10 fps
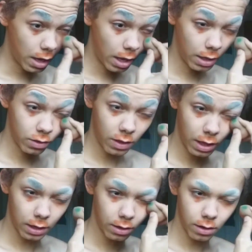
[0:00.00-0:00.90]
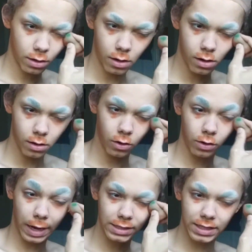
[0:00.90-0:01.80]
18 or
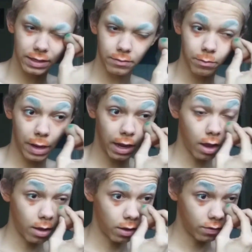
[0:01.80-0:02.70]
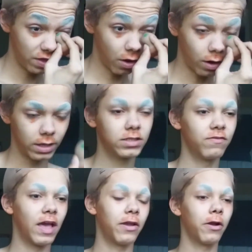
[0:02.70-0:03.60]
19 by the August of
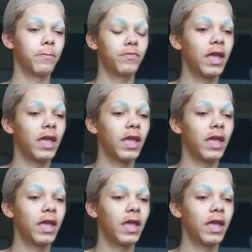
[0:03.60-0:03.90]
that year,